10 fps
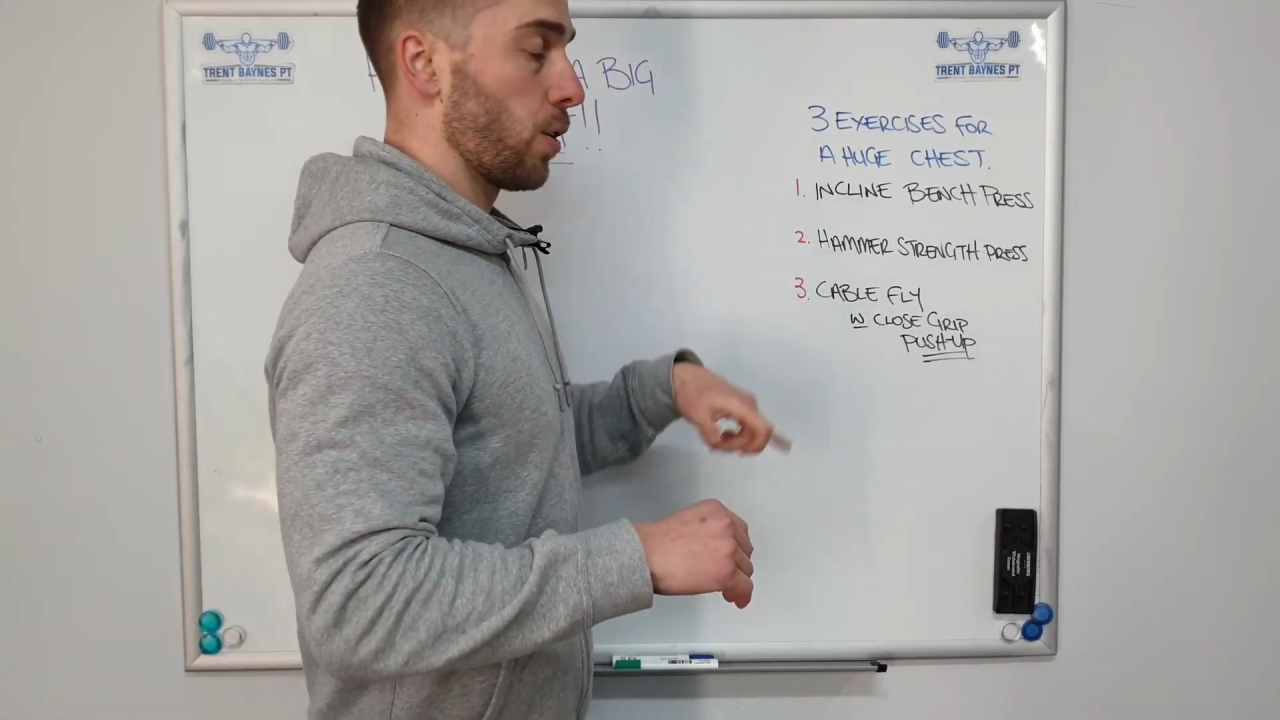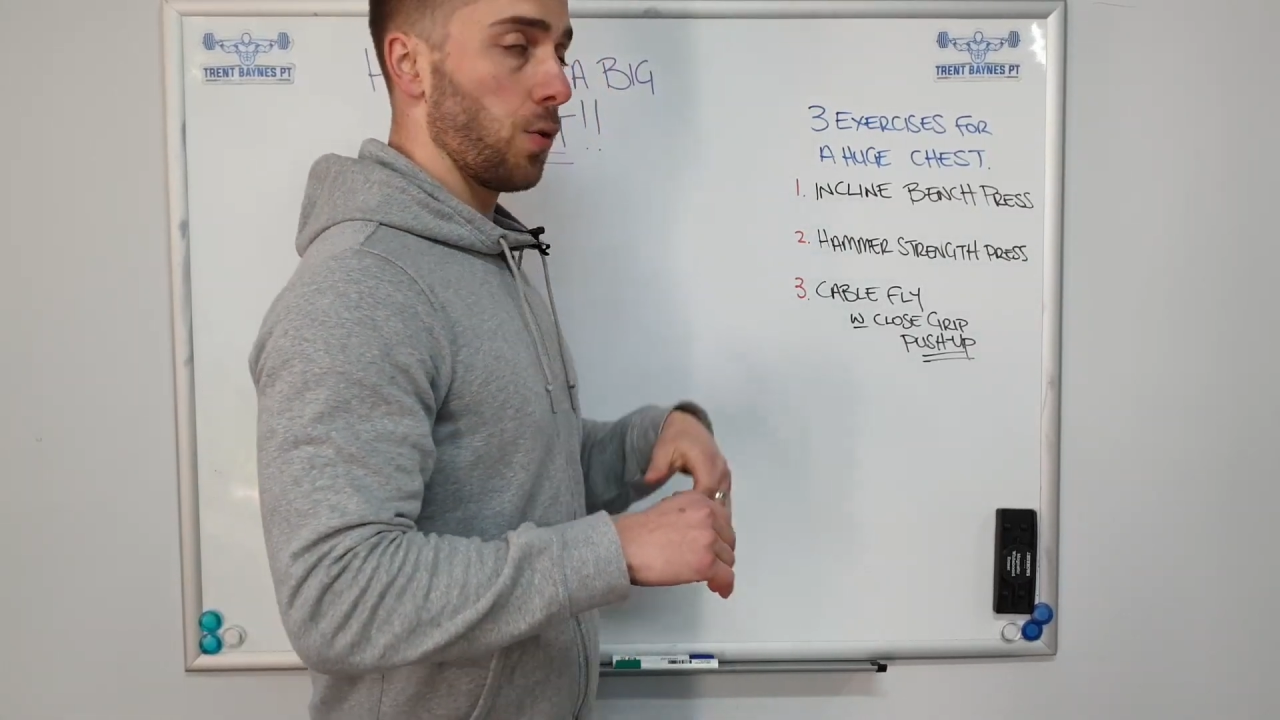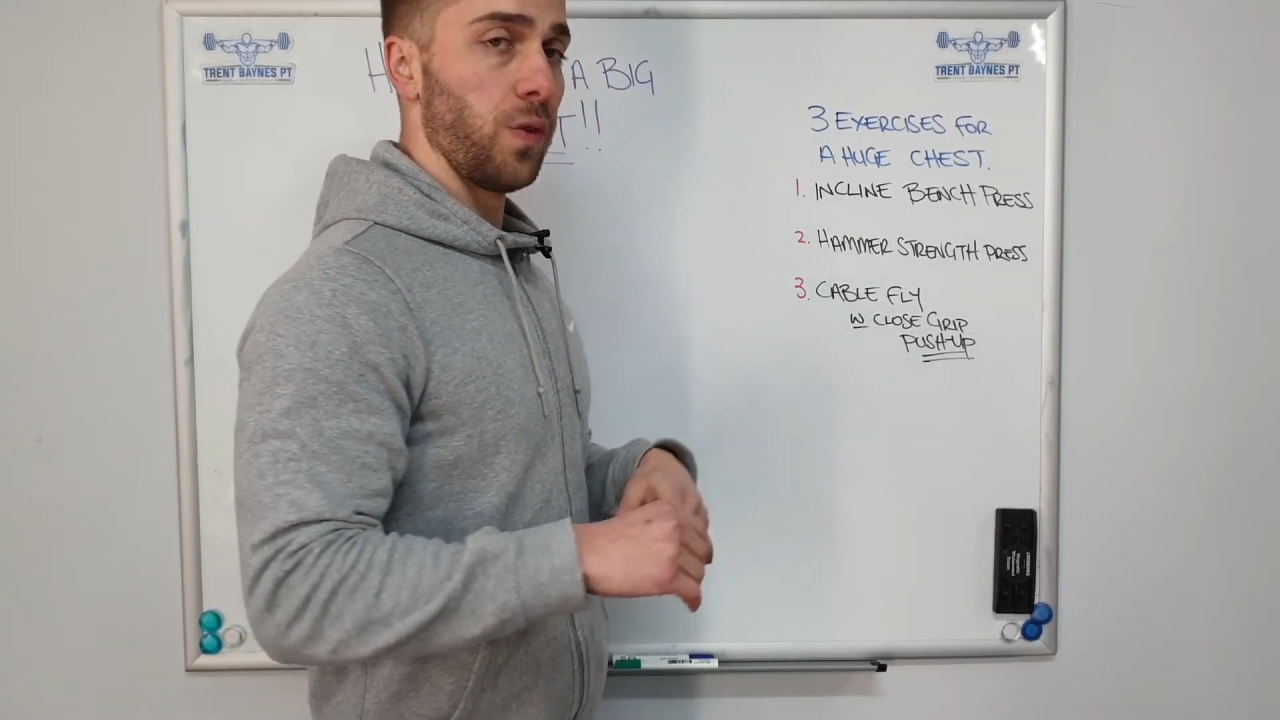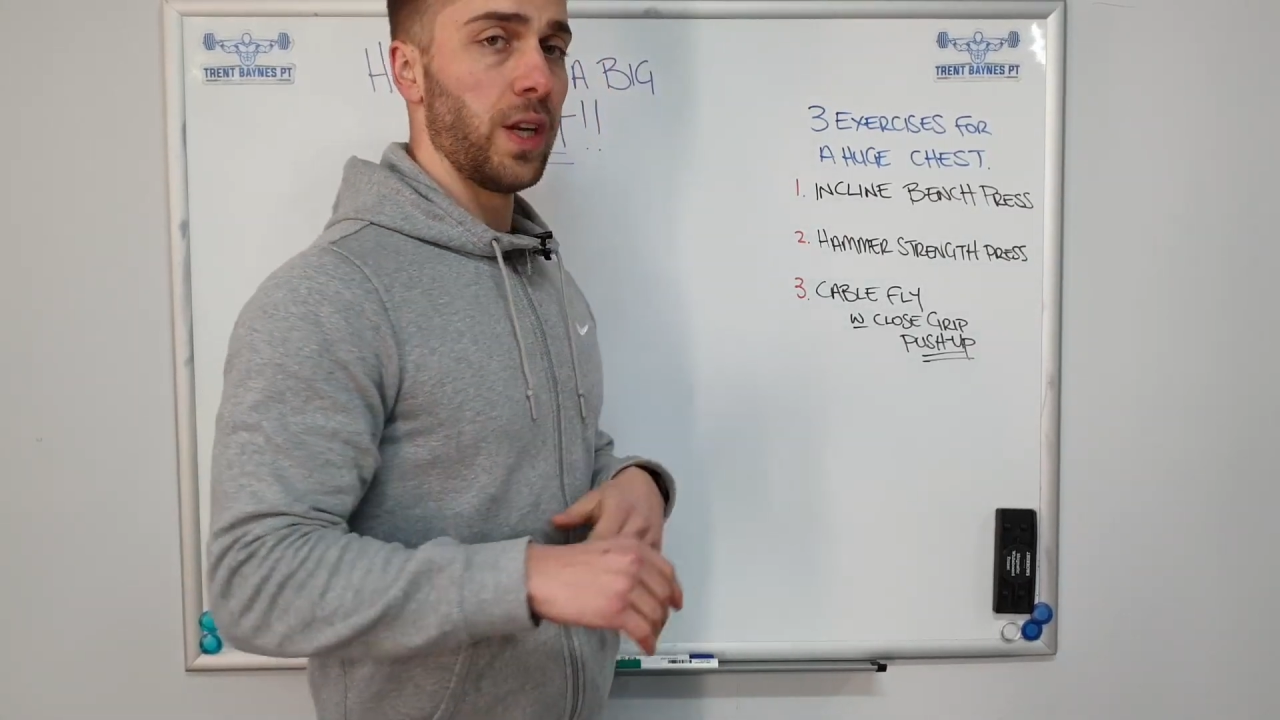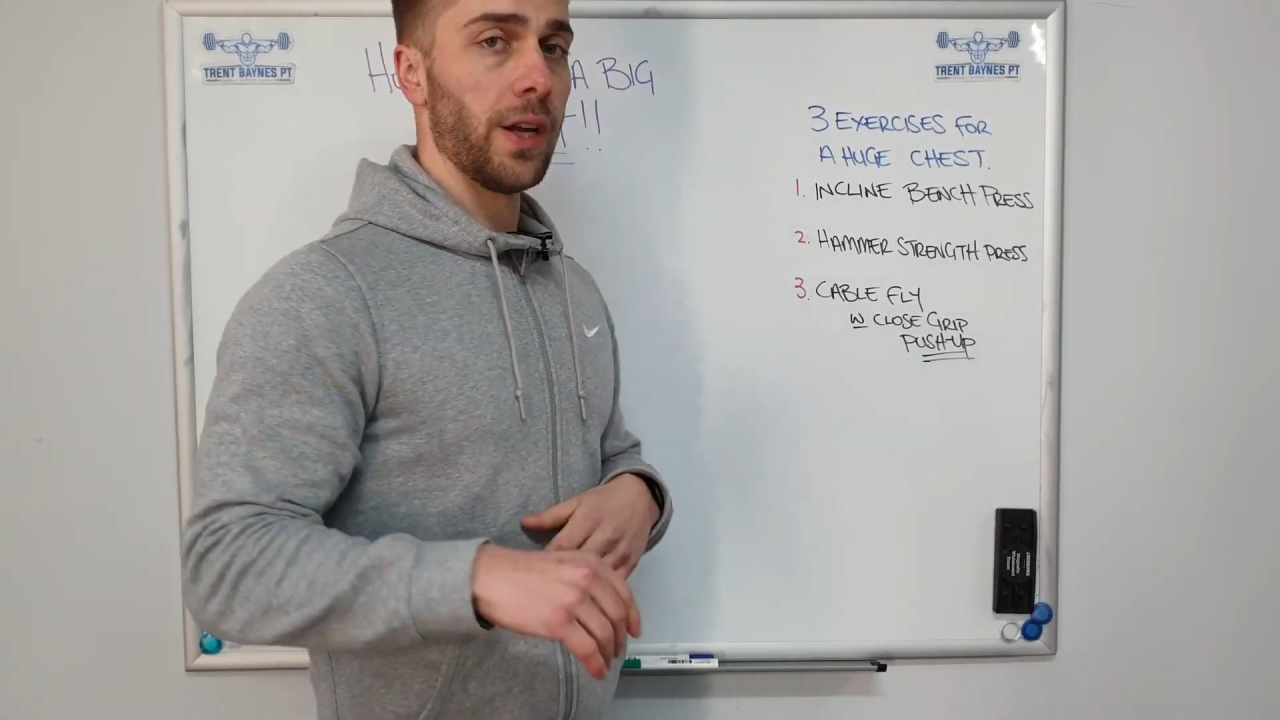
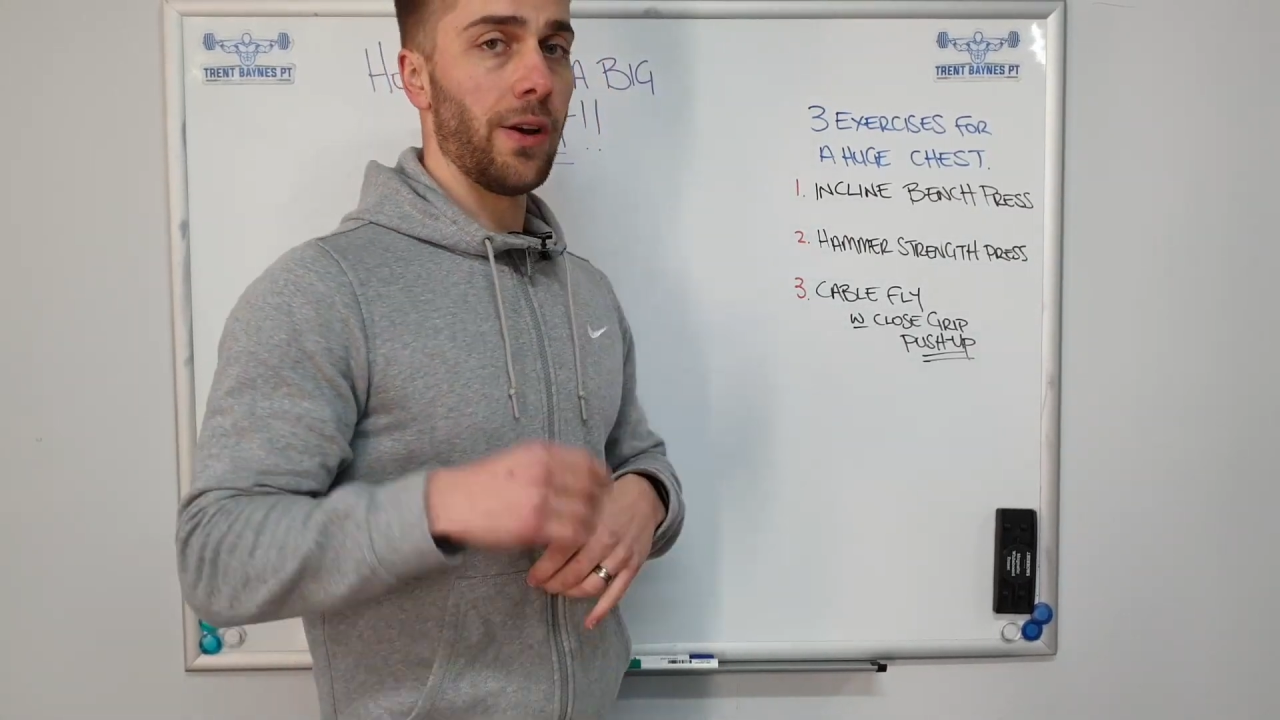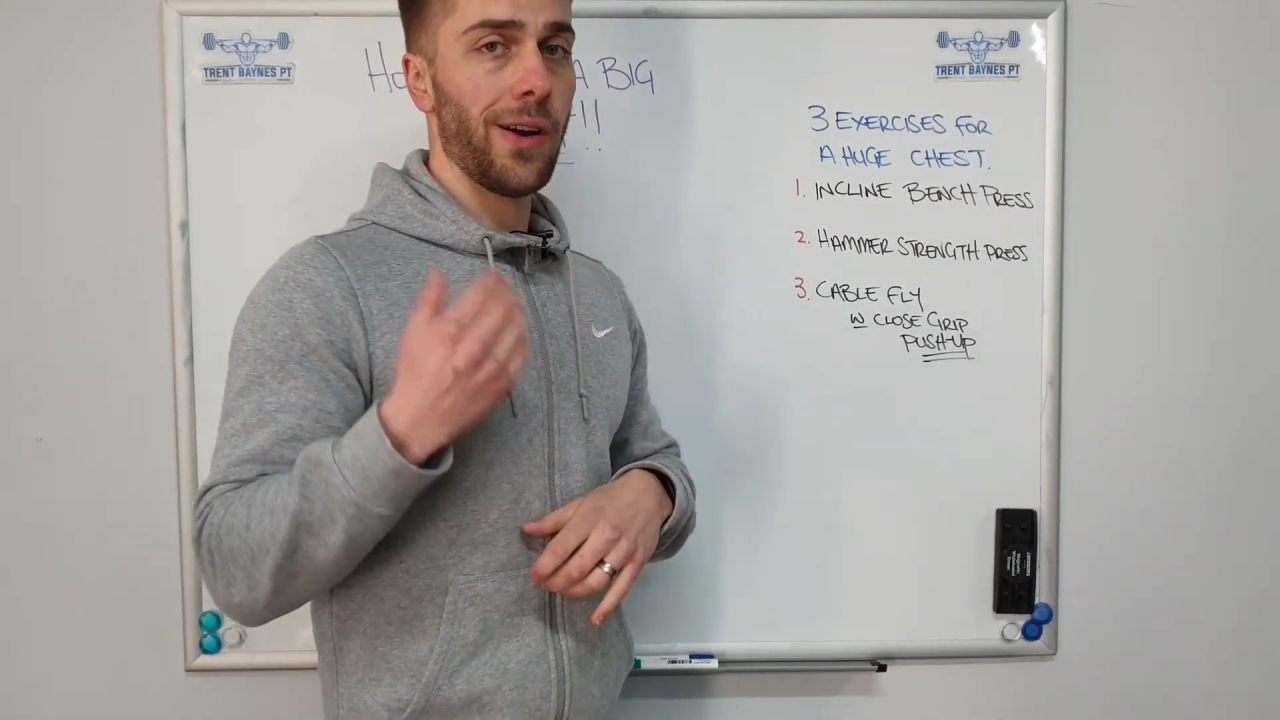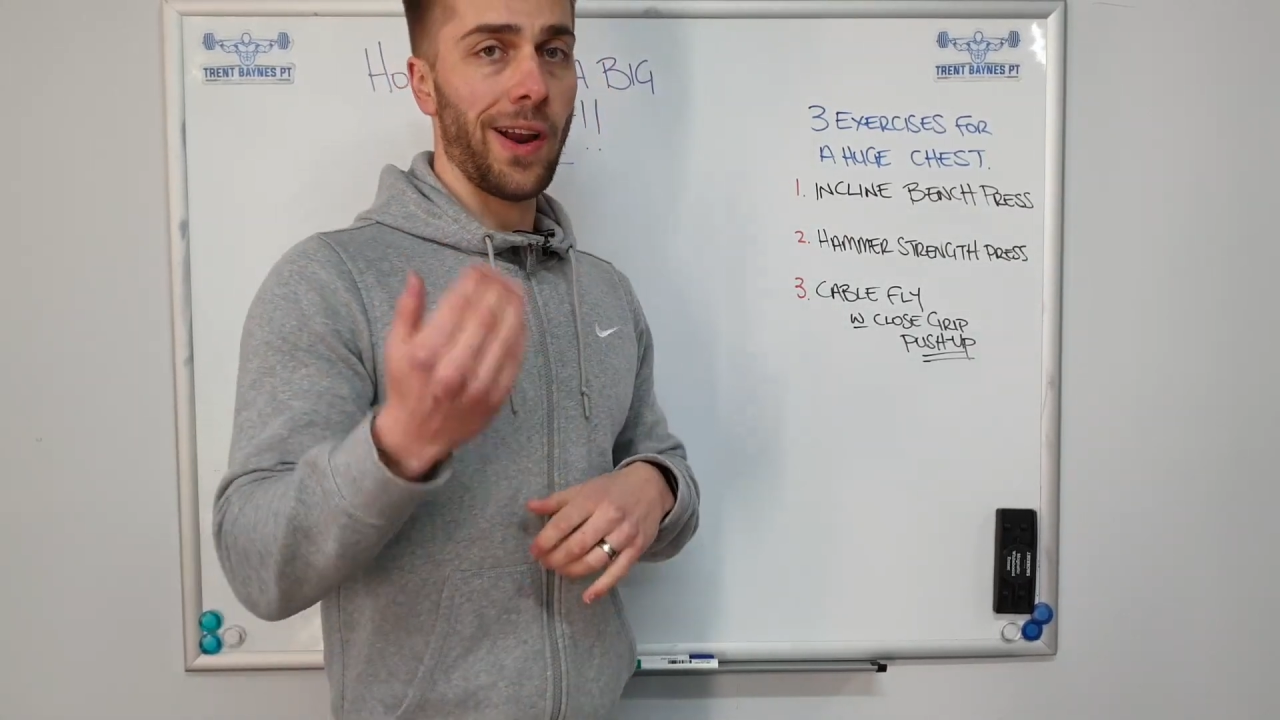little video